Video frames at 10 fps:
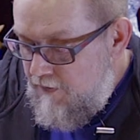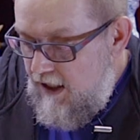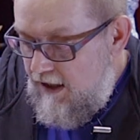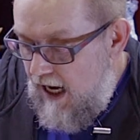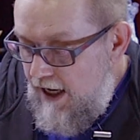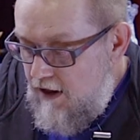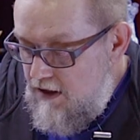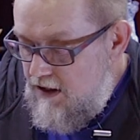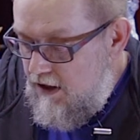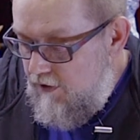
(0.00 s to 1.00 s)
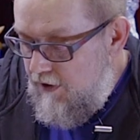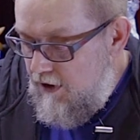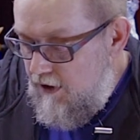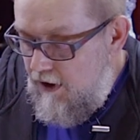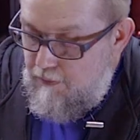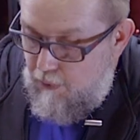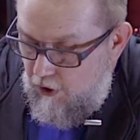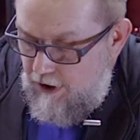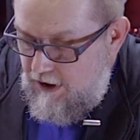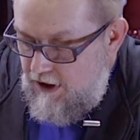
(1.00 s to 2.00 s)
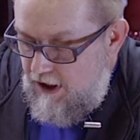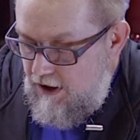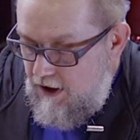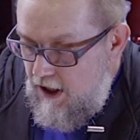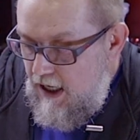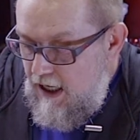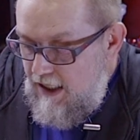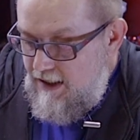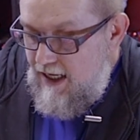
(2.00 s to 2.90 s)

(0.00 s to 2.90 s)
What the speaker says: that I consider important here is